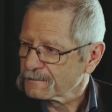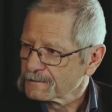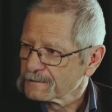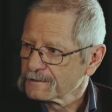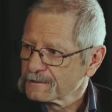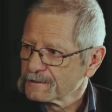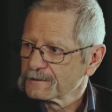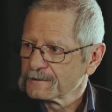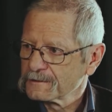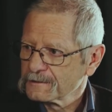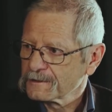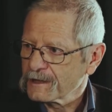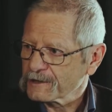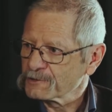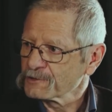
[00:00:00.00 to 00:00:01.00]
I
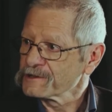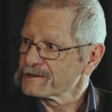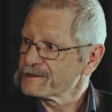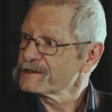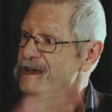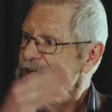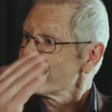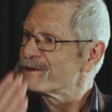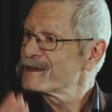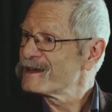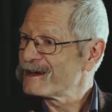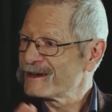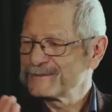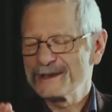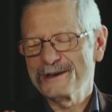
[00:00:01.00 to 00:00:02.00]
couldn't see how many...
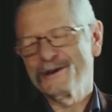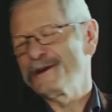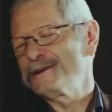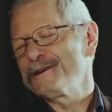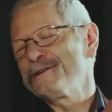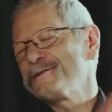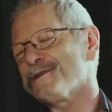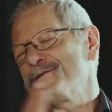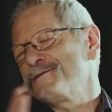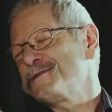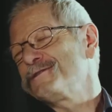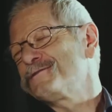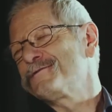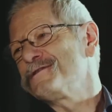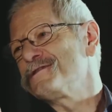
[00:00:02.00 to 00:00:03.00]
I
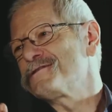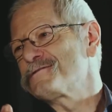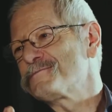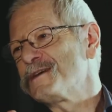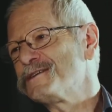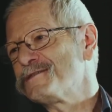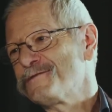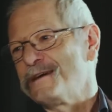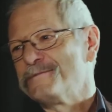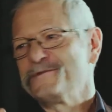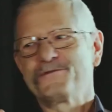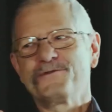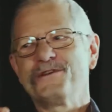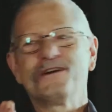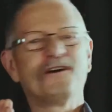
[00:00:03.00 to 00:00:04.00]
think of things as being defined as
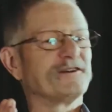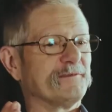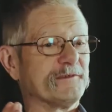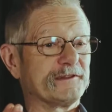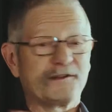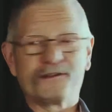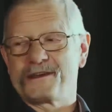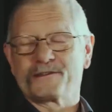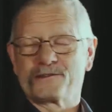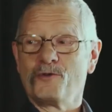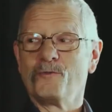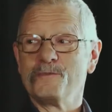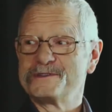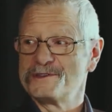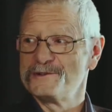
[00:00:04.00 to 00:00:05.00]
3 arguments, and it gets
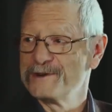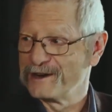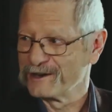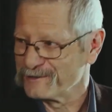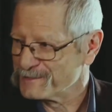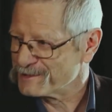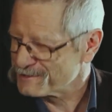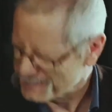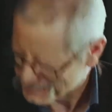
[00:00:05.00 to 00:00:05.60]
called with 2 arguments.